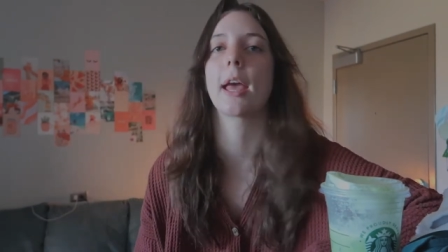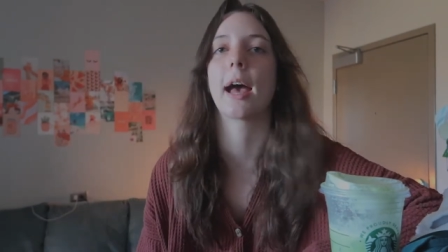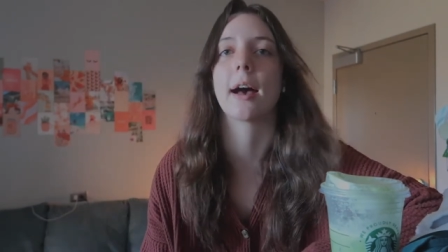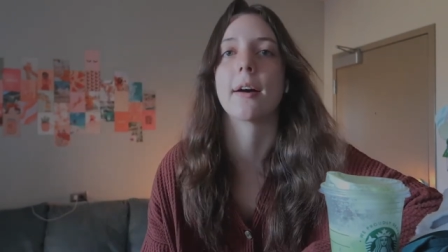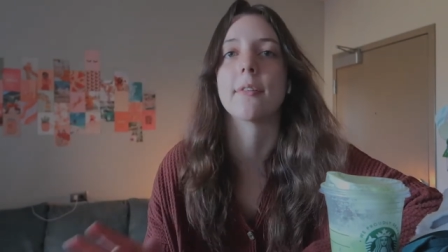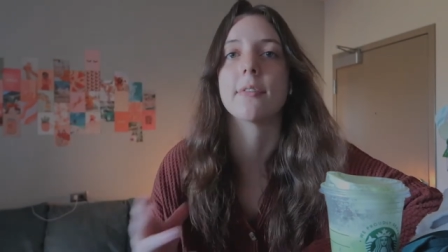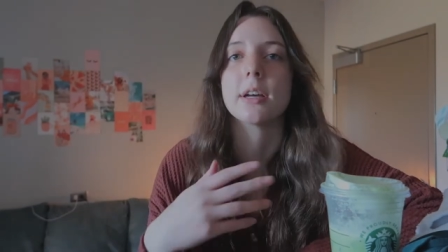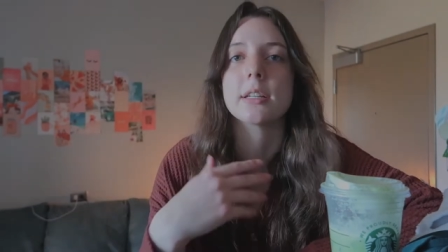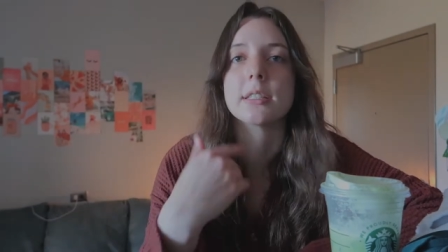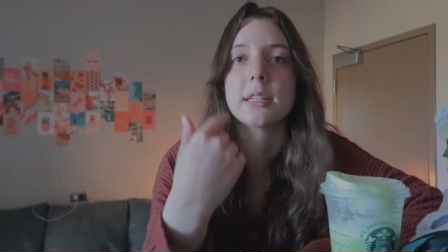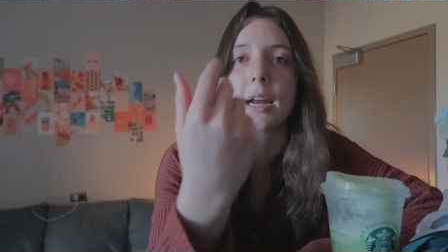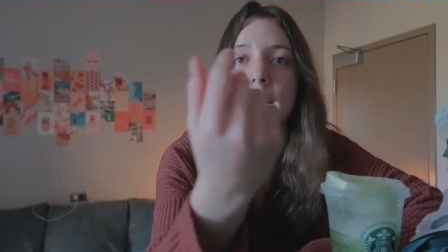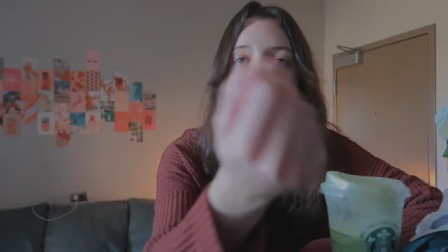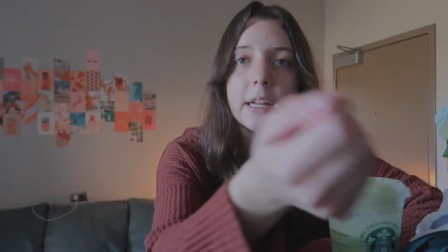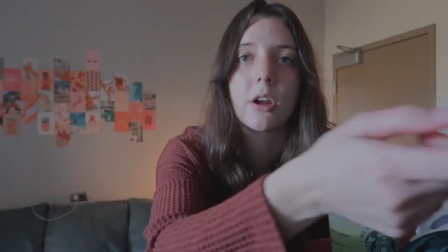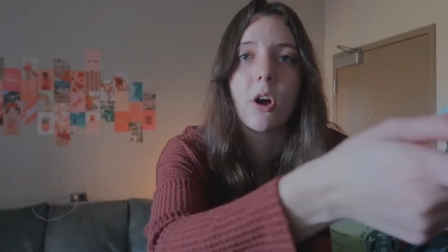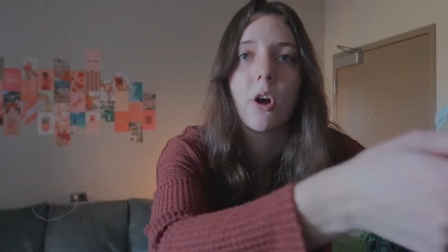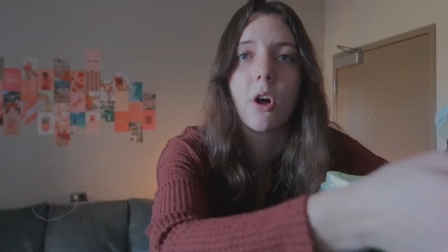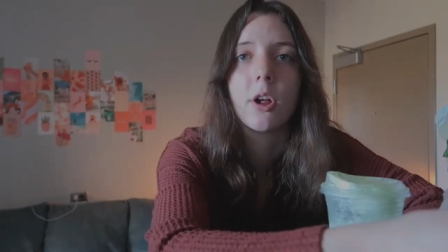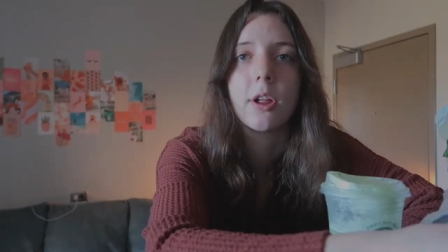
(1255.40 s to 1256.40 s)
have a
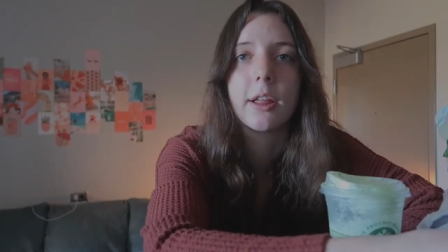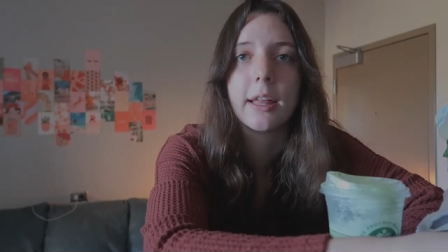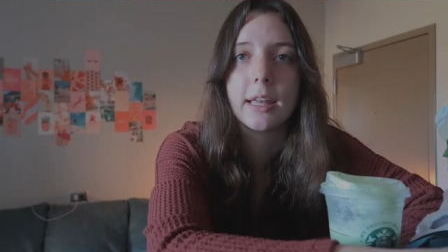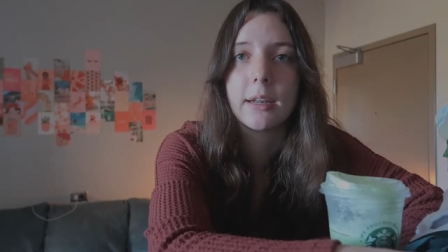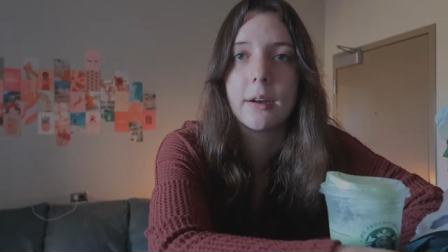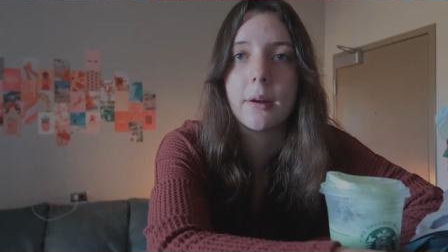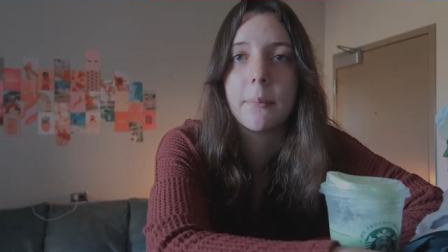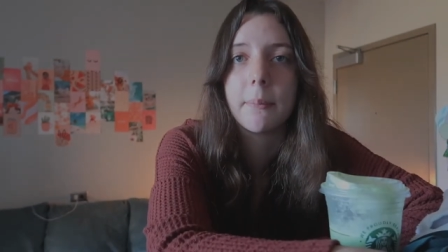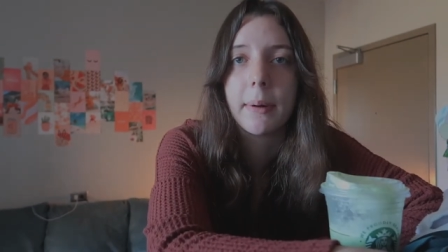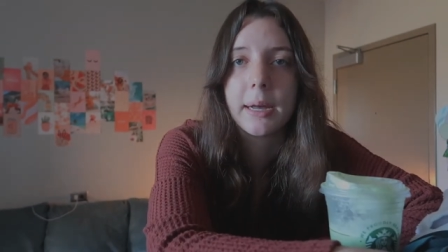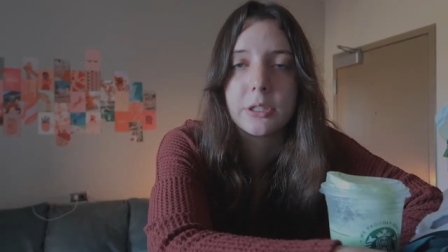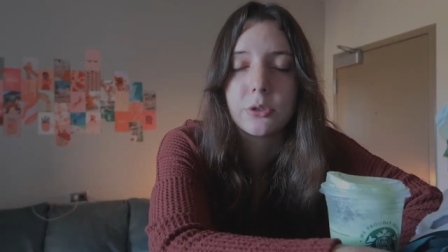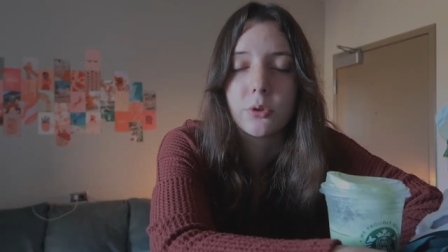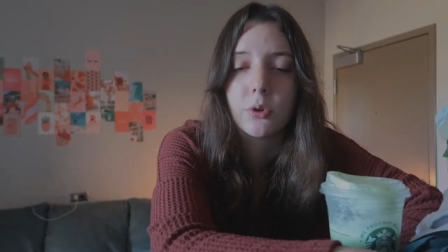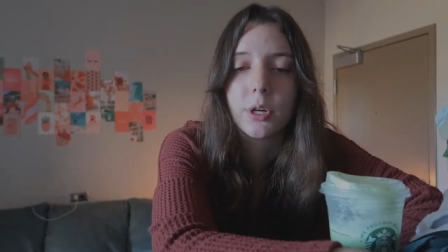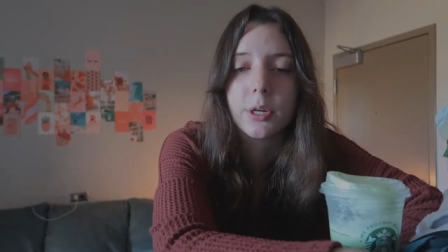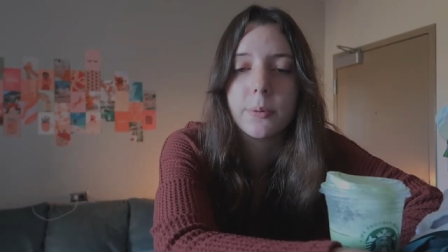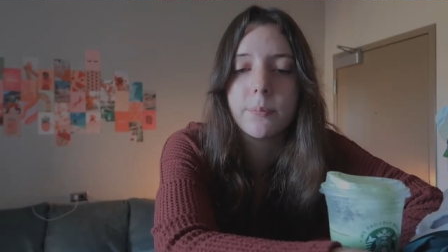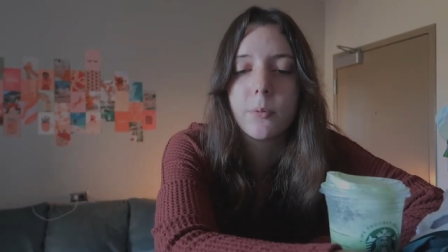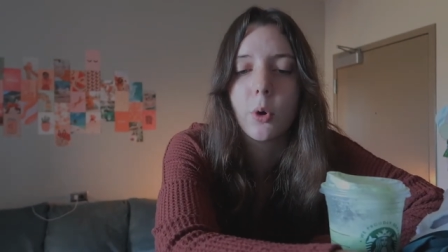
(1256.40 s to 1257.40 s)
dining hall in my
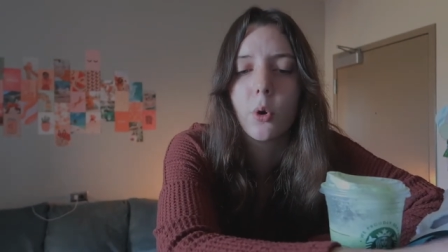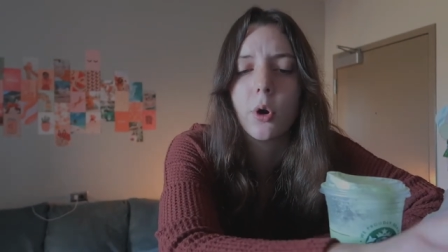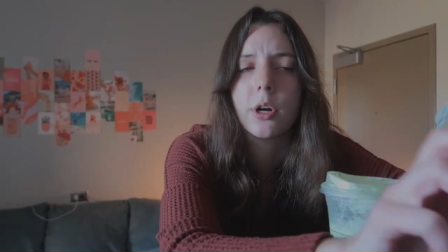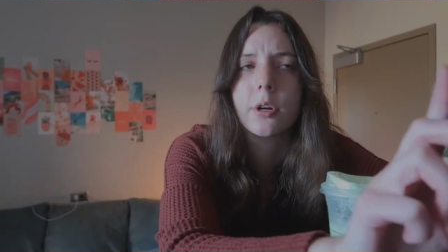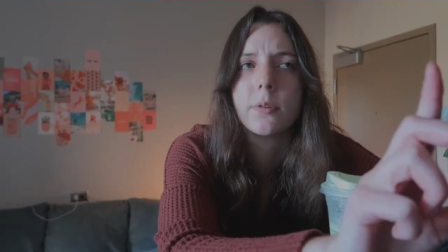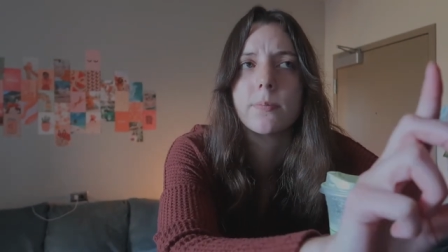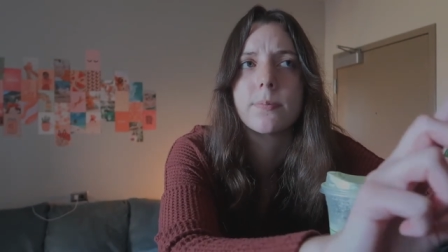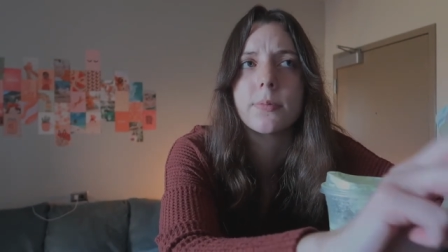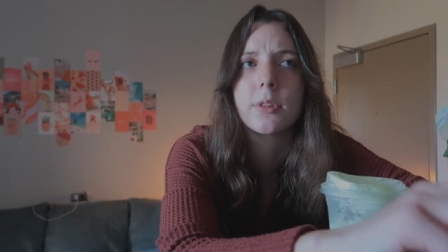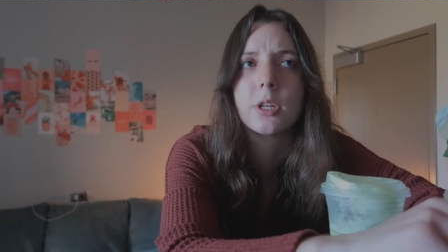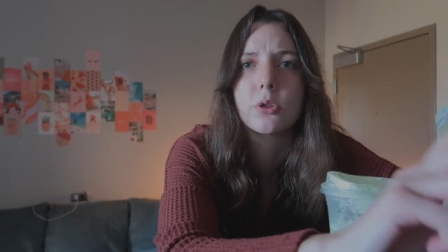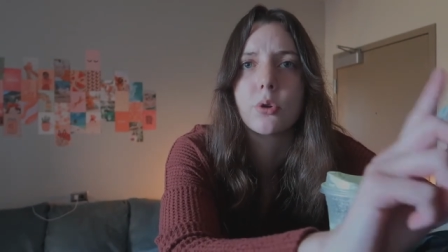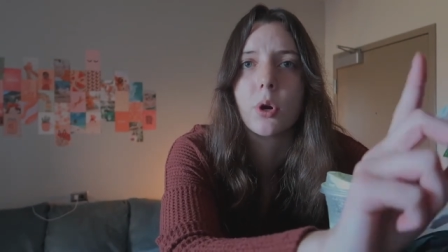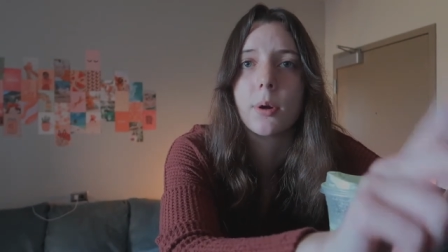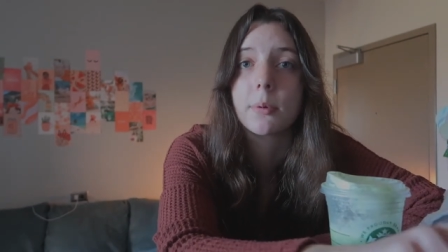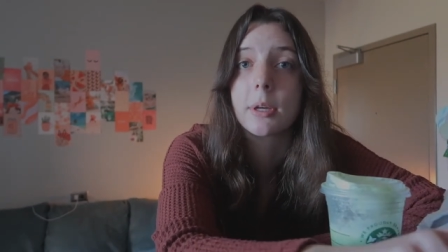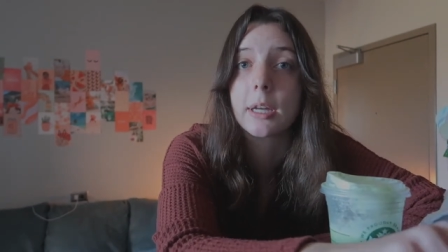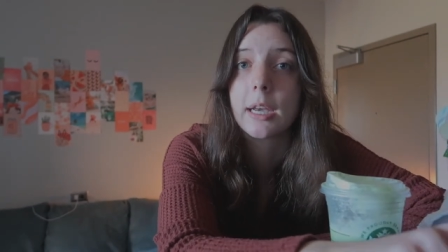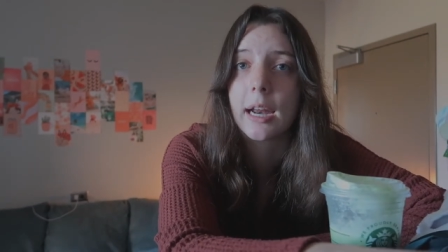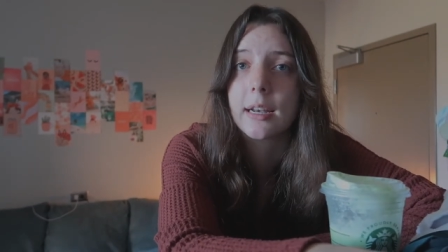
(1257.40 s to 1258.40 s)
dorm or the
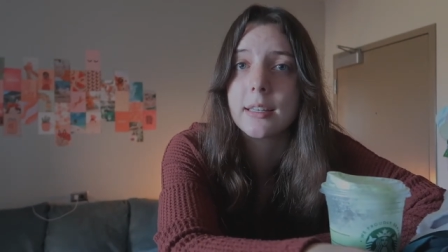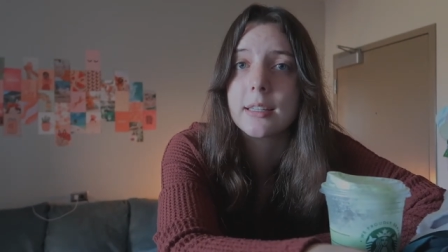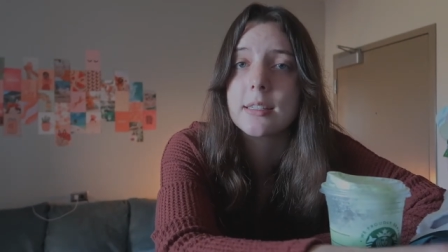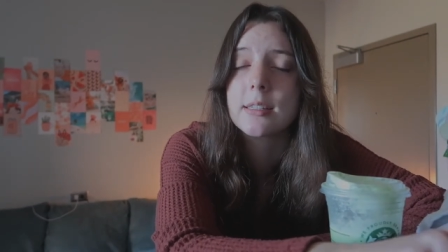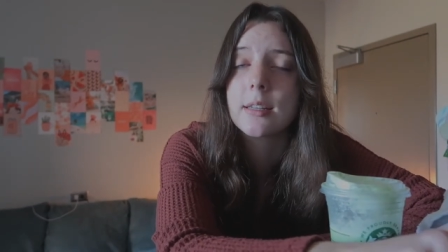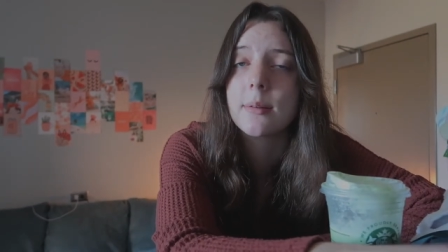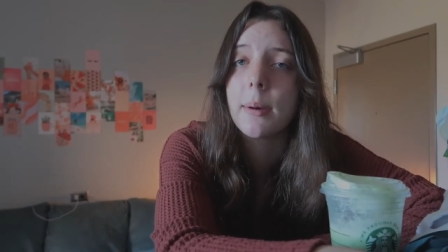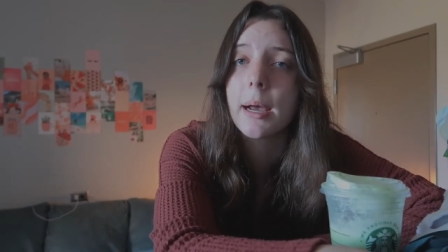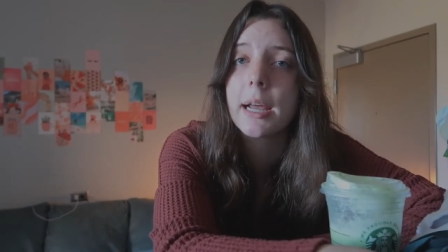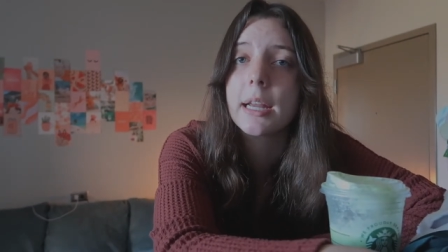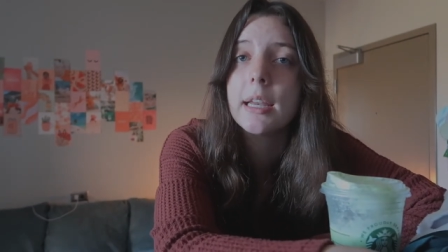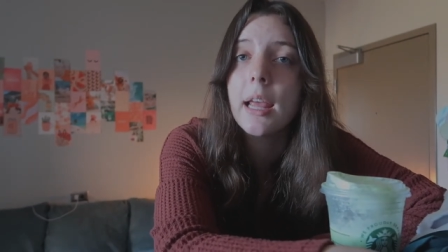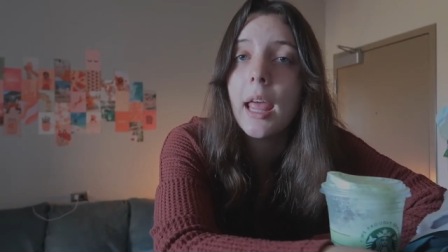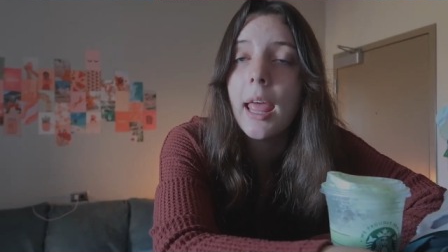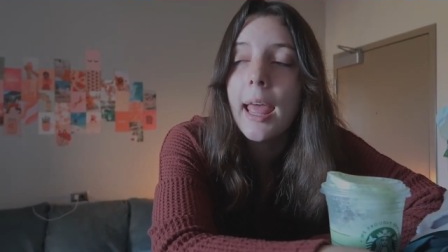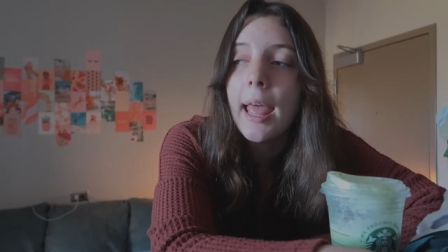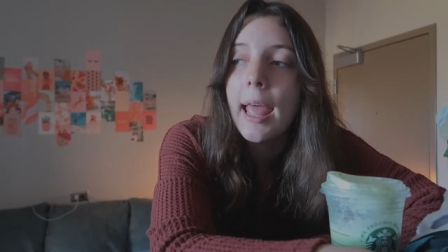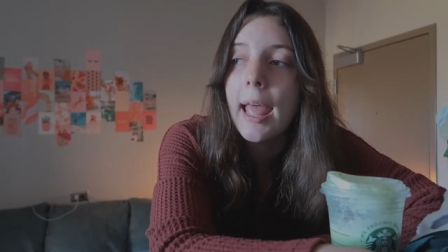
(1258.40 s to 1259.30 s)
dorm connected to mine.